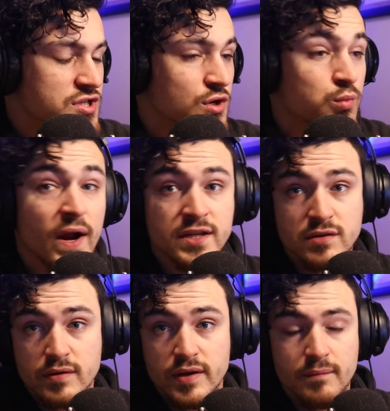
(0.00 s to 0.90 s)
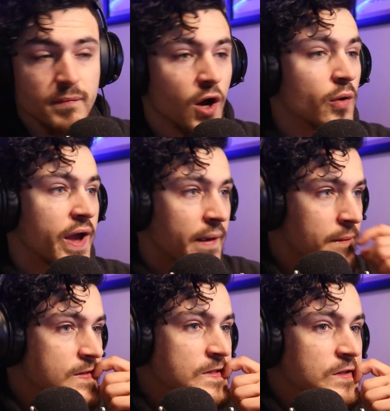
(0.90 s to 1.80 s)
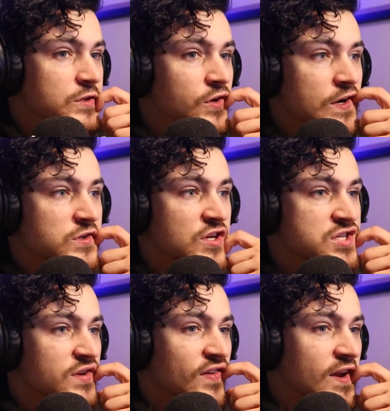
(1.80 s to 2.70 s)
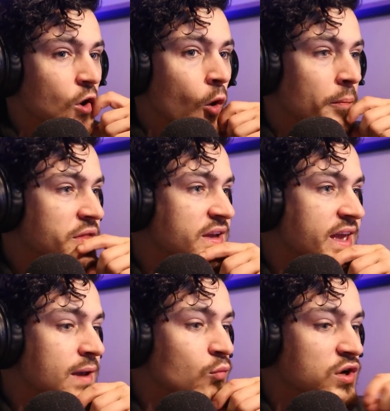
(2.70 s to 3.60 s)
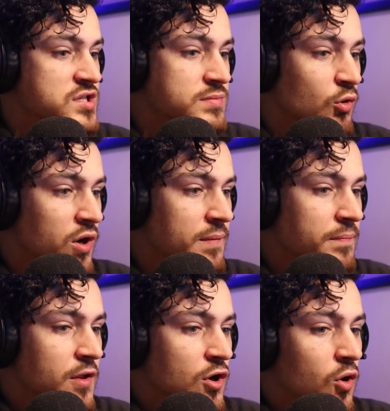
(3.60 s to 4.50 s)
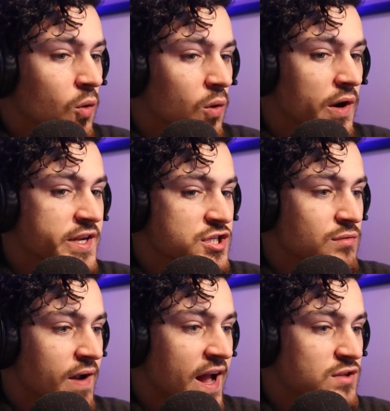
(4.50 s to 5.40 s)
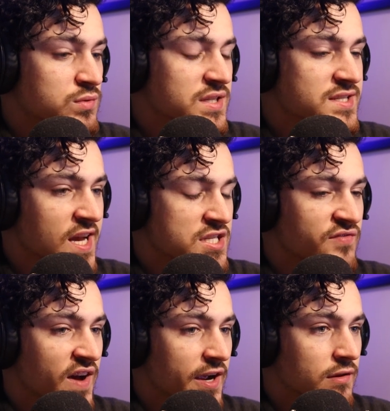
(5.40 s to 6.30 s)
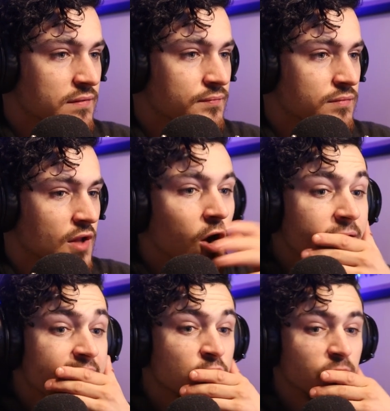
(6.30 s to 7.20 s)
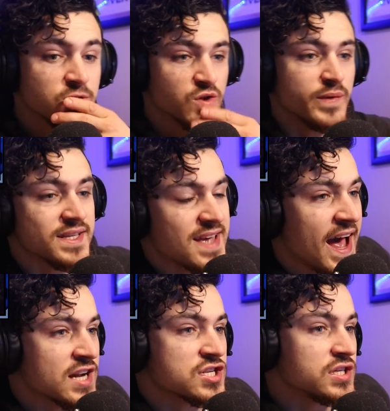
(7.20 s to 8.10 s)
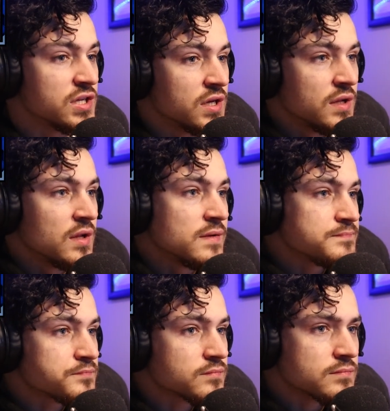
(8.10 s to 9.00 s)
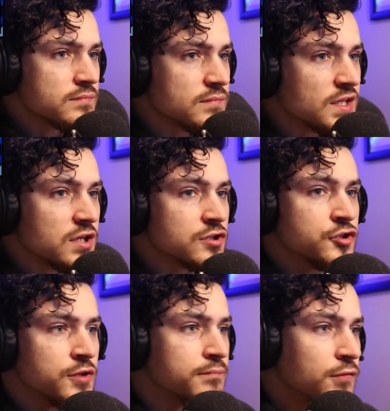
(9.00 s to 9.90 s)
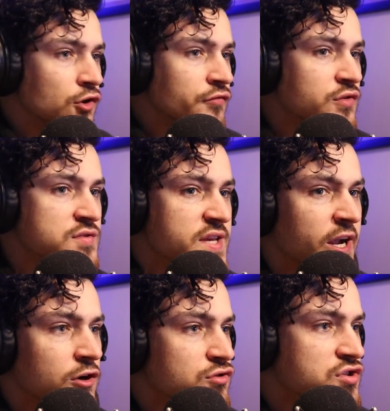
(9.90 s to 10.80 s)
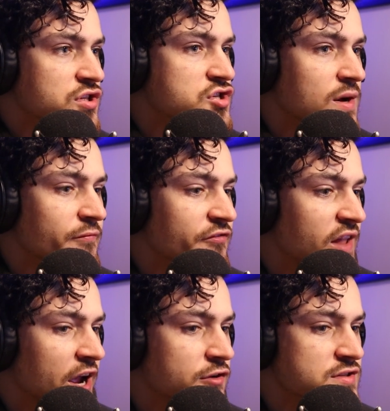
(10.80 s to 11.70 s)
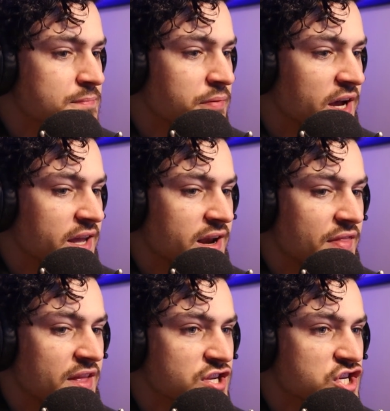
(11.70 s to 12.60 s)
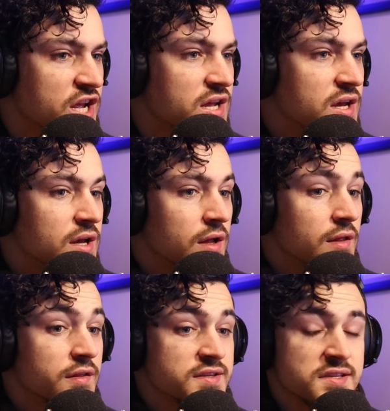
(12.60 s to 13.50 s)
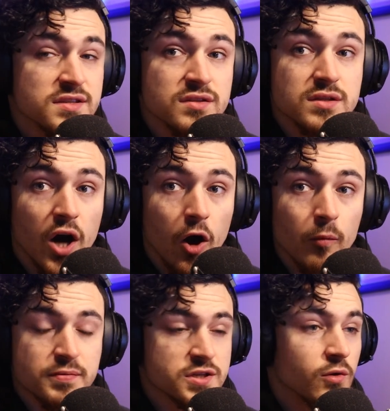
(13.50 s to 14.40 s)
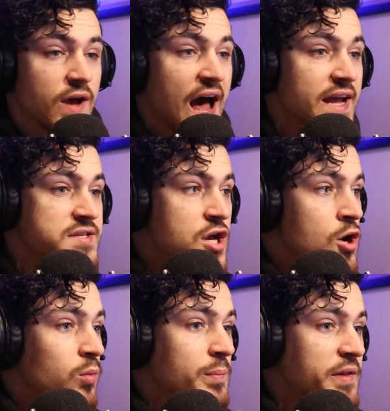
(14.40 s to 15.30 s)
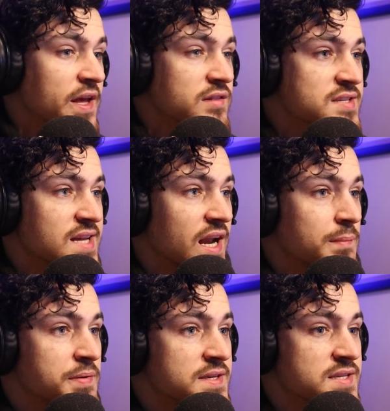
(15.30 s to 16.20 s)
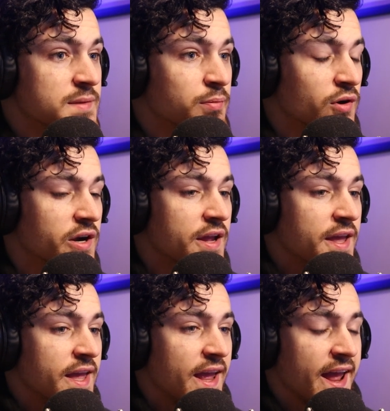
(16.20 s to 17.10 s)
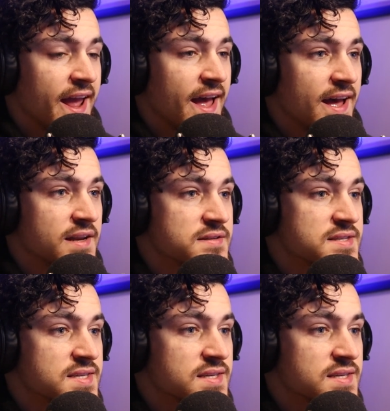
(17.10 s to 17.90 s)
directory. Okay. During such event, open the game once more or interact with the text file. Okay, cool. So we get to actually to move, use the arrows to jump, fly, use the button, and then change. This is dope. So guys, we're playing the Sonic PC port, and